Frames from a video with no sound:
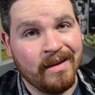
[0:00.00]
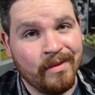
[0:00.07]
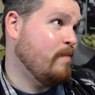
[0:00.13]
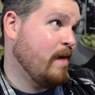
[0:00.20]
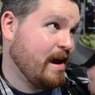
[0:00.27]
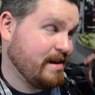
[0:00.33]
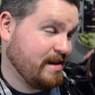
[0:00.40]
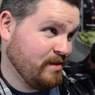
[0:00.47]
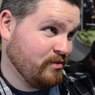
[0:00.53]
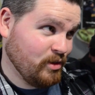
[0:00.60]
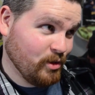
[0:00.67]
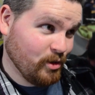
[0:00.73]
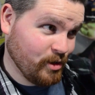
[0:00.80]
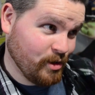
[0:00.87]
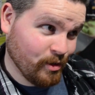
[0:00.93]
them. Matt,
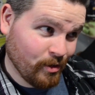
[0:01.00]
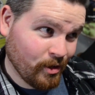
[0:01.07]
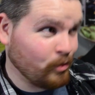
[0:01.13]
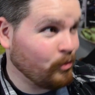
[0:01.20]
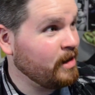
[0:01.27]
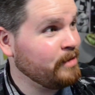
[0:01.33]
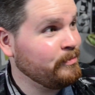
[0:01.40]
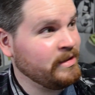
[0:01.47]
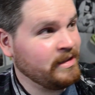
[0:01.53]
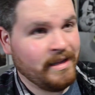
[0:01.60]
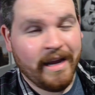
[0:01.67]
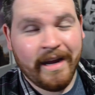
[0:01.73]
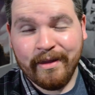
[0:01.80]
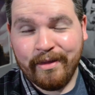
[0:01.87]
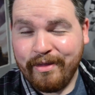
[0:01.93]
even though you're quite a bit
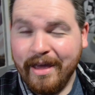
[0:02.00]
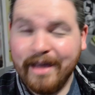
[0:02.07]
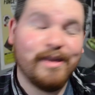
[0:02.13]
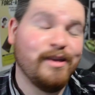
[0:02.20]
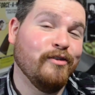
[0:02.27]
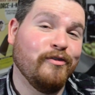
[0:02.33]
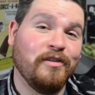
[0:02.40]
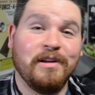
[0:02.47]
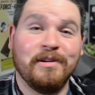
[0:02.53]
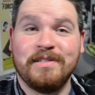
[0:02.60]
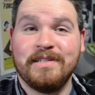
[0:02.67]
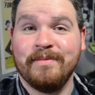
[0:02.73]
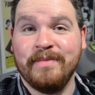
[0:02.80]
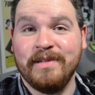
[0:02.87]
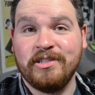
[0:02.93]
late, thank you for your
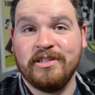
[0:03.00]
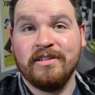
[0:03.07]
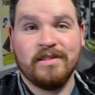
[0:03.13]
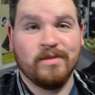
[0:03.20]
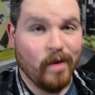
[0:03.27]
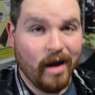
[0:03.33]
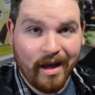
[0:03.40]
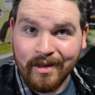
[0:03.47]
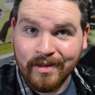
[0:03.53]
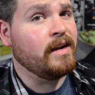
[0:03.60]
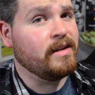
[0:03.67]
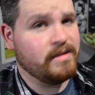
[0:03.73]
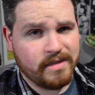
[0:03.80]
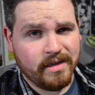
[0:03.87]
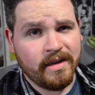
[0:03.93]
submission as well.
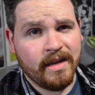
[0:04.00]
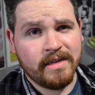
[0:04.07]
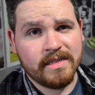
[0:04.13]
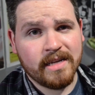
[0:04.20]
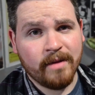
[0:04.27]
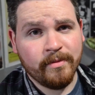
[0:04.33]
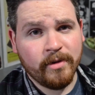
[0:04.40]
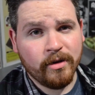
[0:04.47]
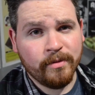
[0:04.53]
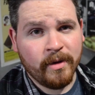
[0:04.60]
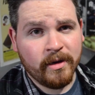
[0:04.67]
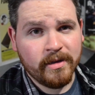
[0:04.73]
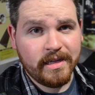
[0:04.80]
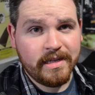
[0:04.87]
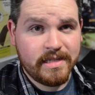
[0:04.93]
And until next time, Code
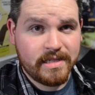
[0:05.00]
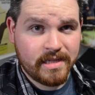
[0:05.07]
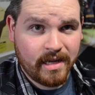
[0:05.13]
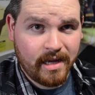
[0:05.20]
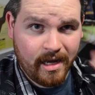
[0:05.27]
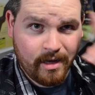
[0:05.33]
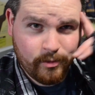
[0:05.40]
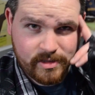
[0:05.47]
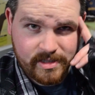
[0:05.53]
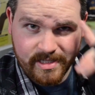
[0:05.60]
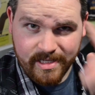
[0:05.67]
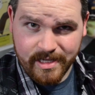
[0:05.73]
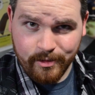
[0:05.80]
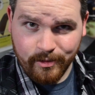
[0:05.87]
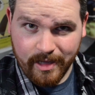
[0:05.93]
Monkeys, I will
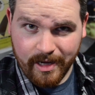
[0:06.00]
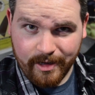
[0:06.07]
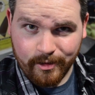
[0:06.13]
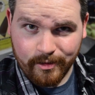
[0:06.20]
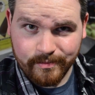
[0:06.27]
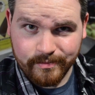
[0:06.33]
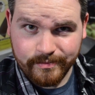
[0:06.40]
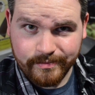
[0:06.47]
see you later.